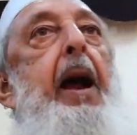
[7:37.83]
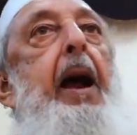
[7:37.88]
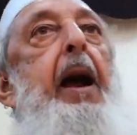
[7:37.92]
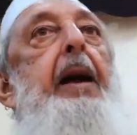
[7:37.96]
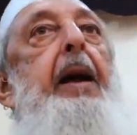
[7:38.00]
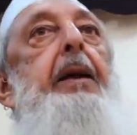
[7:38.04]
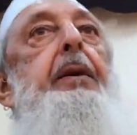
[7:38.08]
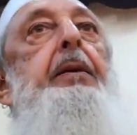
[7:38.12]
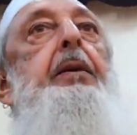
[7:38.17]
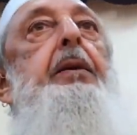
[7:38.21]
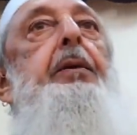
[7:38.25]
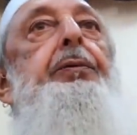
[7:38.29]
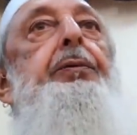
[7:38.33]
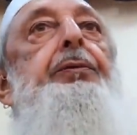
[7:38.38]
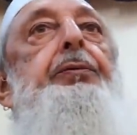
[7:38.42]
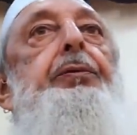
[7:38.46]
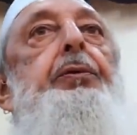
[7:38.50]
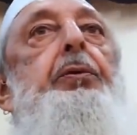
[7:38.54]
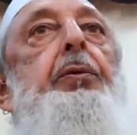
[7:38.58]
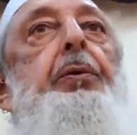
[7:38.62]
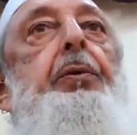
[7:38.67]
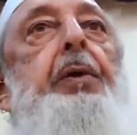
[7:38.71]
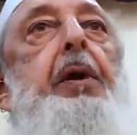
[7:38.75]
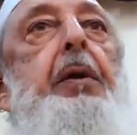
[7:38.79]
And the
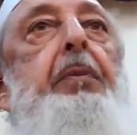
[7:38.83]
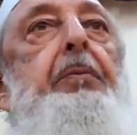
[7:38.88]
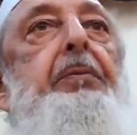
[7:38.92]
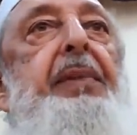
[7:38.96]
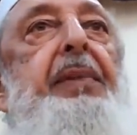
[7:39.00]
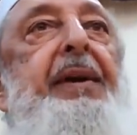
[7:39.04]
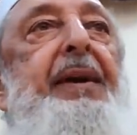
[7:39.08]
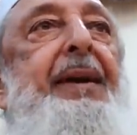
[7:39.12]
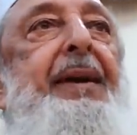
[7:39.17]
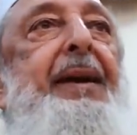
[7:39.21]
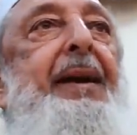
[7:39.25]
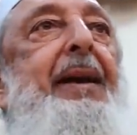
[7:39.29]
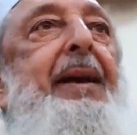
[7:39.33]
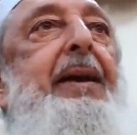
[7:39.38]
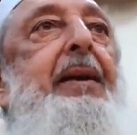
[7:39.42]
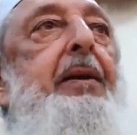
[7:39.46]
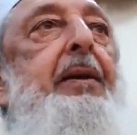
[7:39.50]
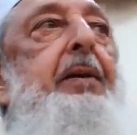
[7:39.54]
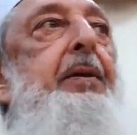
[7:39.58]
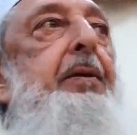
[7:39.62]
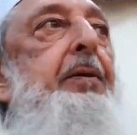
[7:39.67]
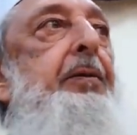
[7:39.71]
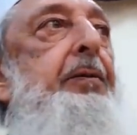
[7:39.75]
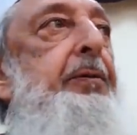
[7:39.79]
surah
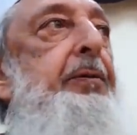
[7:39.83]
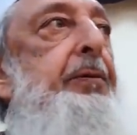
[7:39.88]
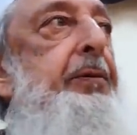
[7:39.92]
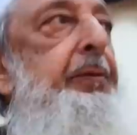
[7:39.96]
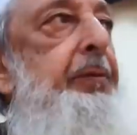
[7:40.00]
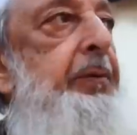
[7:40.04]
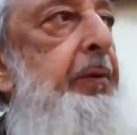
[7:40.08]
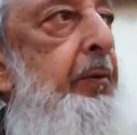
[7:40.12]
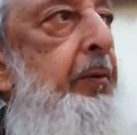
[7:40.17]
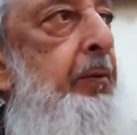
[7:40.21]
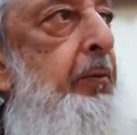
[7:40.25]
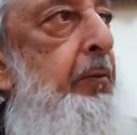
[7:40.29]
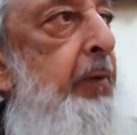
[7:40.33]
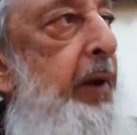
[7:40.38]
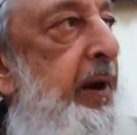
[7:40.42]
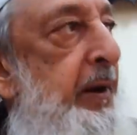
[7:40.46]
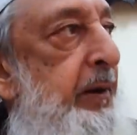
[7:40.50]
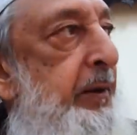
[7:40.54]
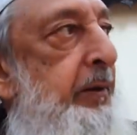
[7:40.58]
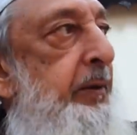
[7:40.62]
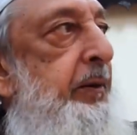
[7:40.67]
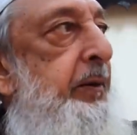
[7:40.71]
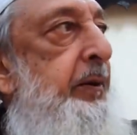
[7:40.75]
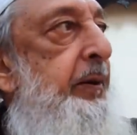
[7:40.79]
begins
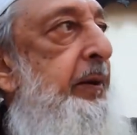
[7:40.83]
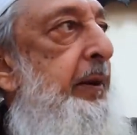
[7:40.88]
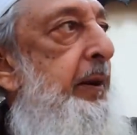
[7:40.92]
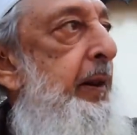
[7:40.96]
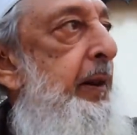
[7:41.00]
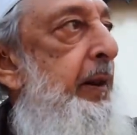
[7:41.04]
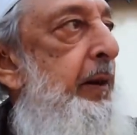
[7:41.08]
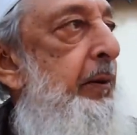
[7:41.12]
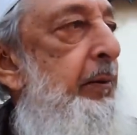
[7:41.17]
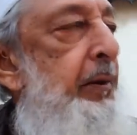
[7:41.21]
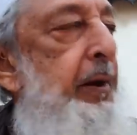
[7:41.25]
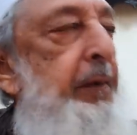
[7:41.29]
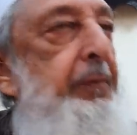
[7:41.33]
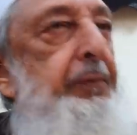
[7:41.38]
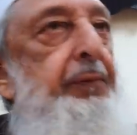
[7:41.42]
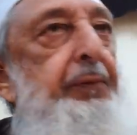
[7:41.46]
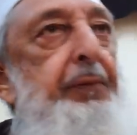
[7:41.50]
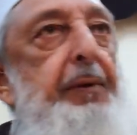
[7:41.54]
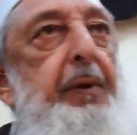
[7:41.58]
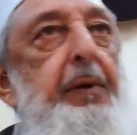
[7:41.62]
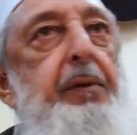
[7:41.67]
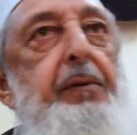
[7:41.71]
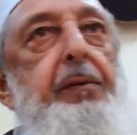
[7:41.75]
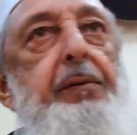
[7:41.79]
with a
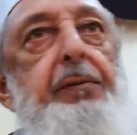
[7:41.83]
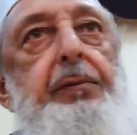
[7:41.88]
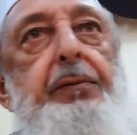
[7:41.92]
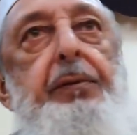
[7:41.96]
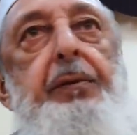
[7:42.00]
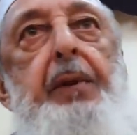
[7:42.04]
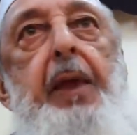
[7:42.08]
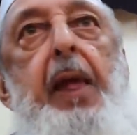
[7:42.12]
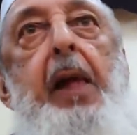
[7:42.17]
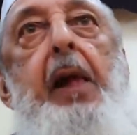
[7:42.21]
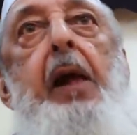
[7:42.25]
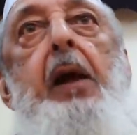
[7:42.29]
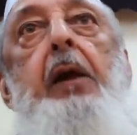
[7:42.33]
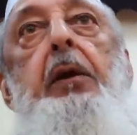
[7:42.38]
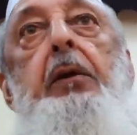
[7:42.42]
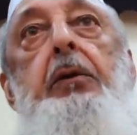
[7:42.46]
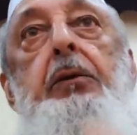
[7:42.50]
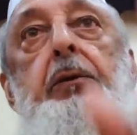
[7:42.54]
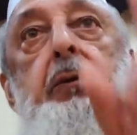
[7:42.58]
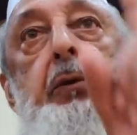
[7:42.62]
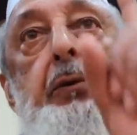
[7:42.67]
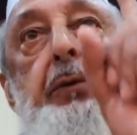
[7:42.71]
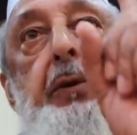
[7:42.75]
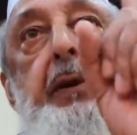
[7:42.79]
reference
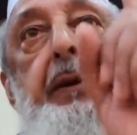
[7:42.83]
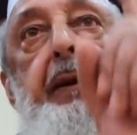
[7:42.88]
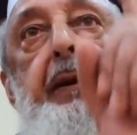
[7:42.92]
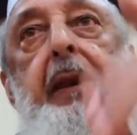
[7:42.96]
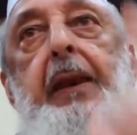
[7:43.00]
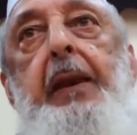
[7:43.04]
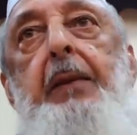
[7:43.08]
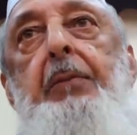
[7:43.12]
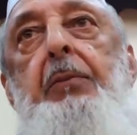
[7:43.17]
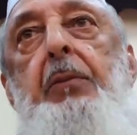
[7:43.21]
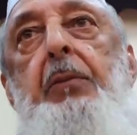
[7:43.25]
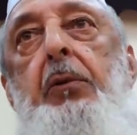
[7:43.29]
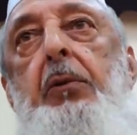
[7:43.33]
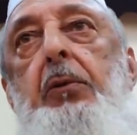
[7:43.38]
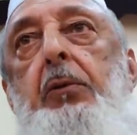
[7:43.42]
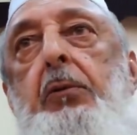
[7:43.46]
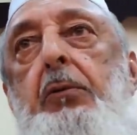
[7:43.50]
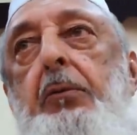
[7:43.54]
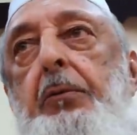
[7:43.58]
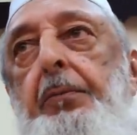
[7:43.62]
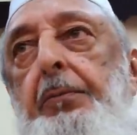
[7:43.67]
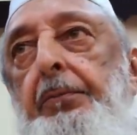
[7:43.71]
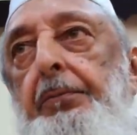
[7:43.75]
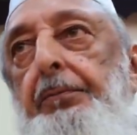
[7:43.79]
to the name
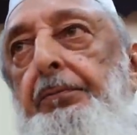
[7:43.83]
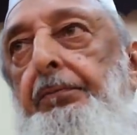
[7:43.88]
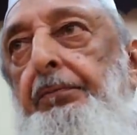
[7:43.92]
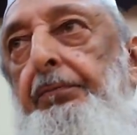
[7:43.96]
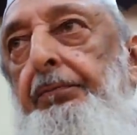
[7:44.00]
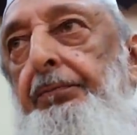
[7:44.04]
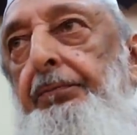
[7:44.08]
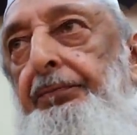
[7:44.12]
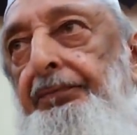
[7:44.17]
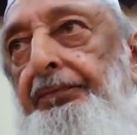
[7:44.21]
Rum.